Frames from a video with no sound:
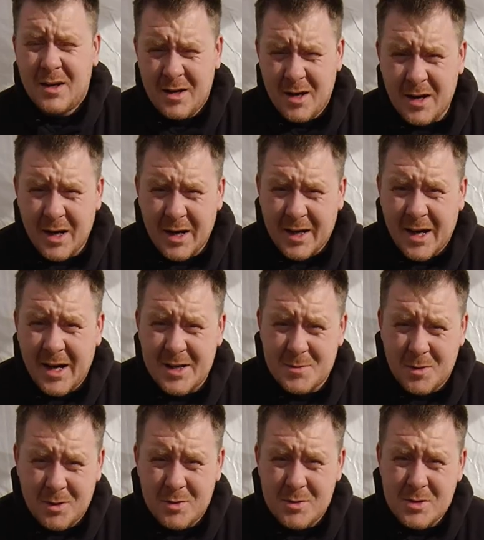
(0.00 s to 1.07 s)
Alright guys,
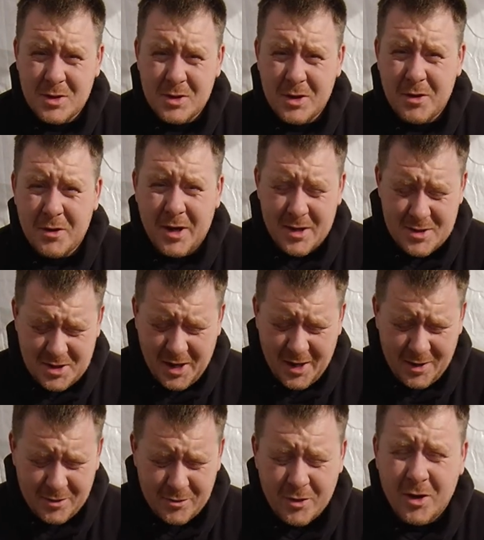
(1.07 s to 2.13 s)
welcome to another UK
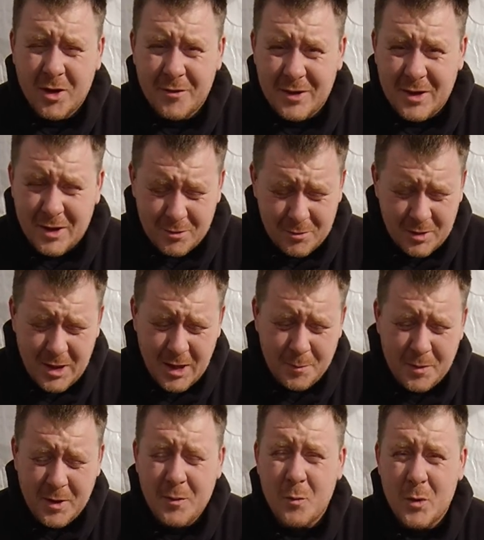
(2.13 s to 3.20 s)
scale and crawler video.
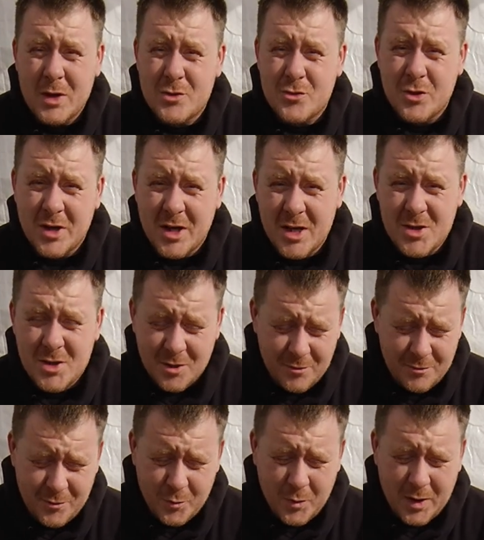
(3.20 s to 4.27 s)
Keeping in with tradition
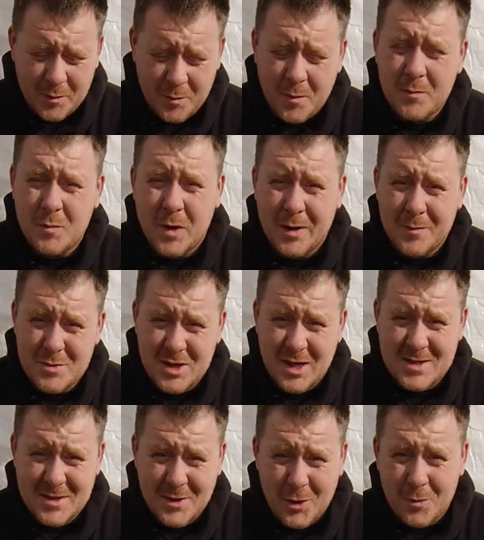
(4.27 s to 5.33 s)
from when I'm
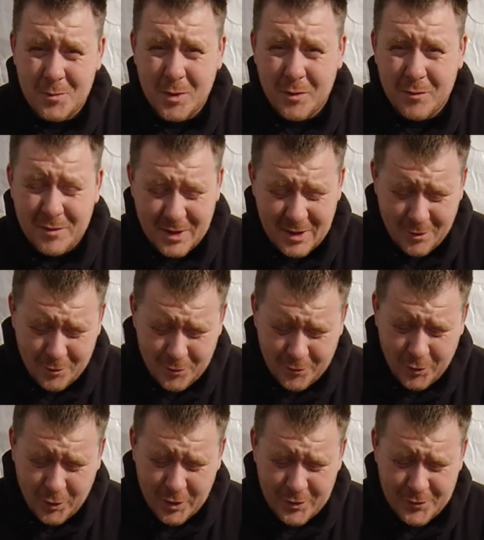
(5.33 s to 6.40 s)
sat at home doing videos
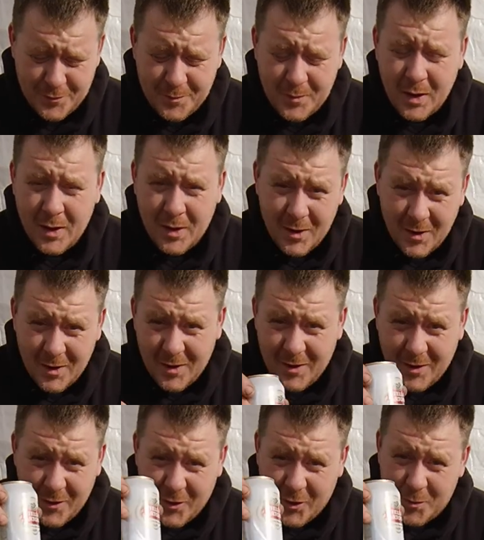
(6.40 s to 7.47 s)
for you.
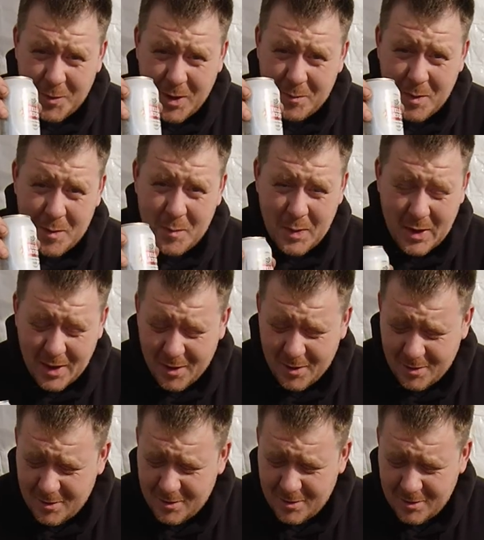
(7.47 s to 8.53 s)
I've got me my beer.
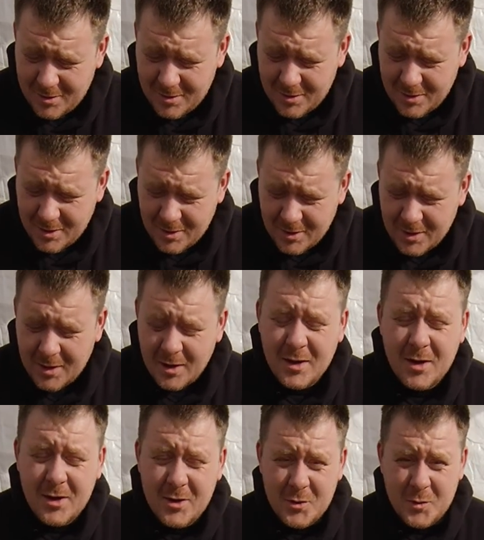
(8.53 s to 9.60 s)

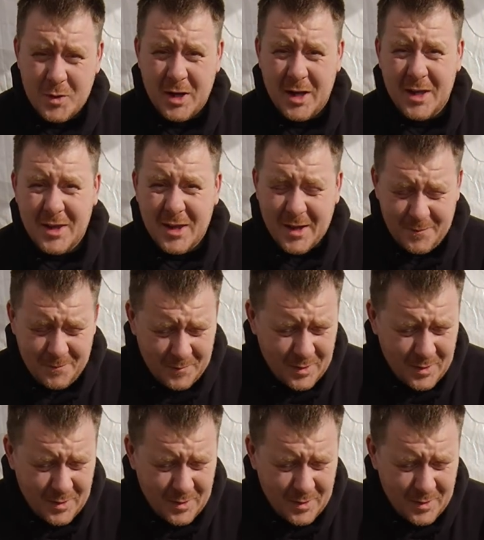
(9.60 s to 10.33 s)
We need that.